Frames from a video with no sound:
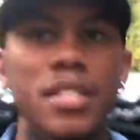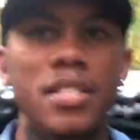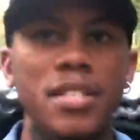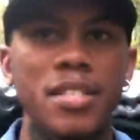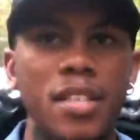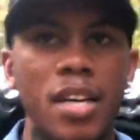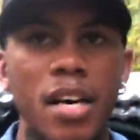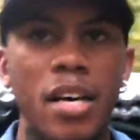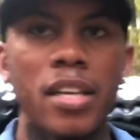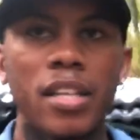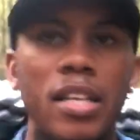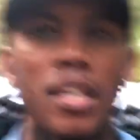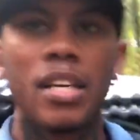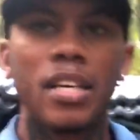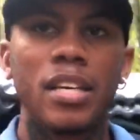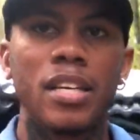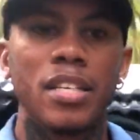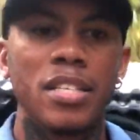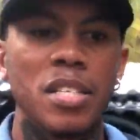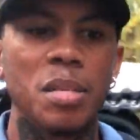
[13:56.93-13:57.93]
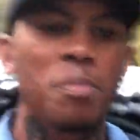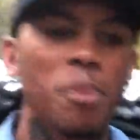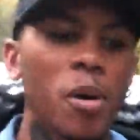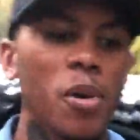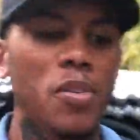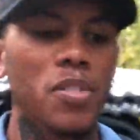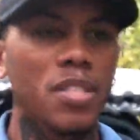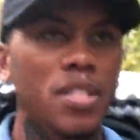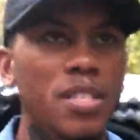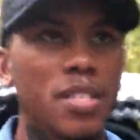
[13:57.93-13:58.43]
the sun is
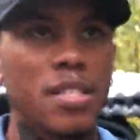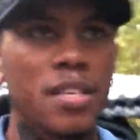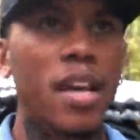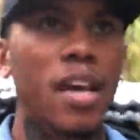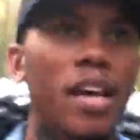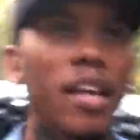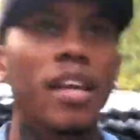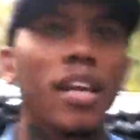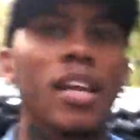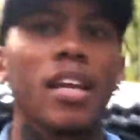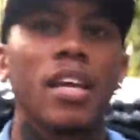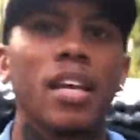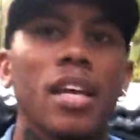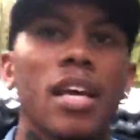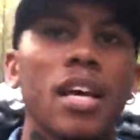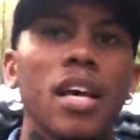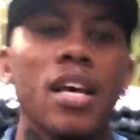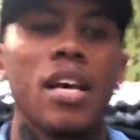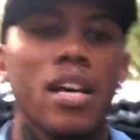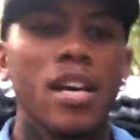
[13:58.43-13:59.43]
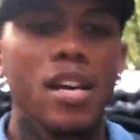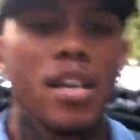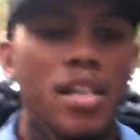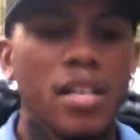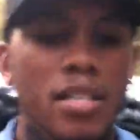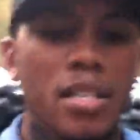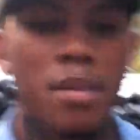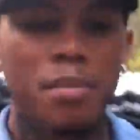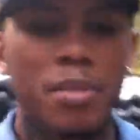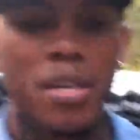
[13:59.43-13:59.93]
supposed to set
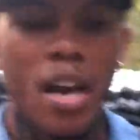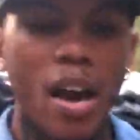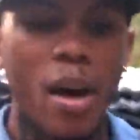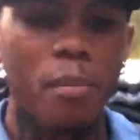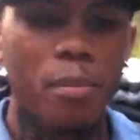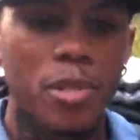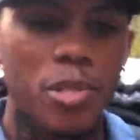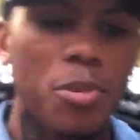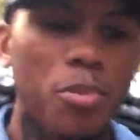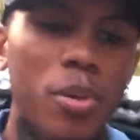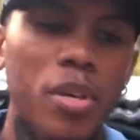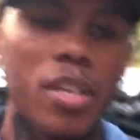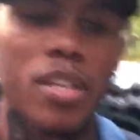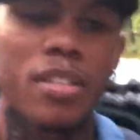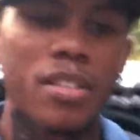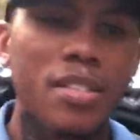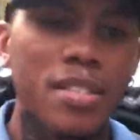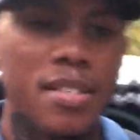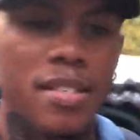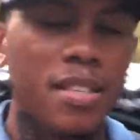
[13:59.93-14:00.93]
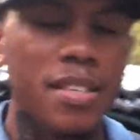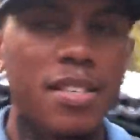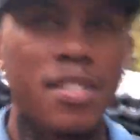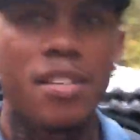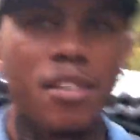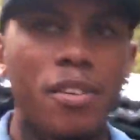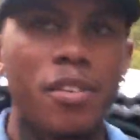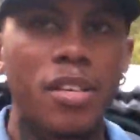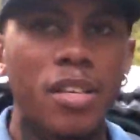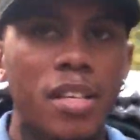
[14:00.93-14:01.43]
sometime between
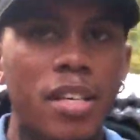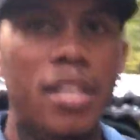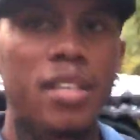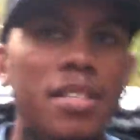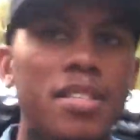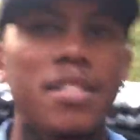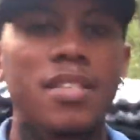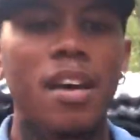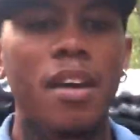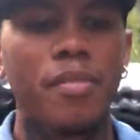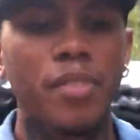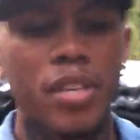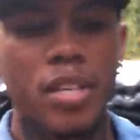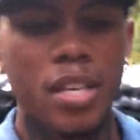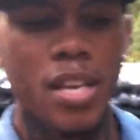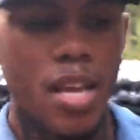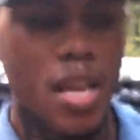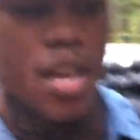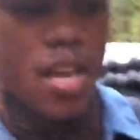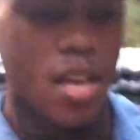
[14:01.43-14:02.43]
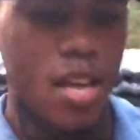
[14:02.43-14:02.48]
6:30 and 7.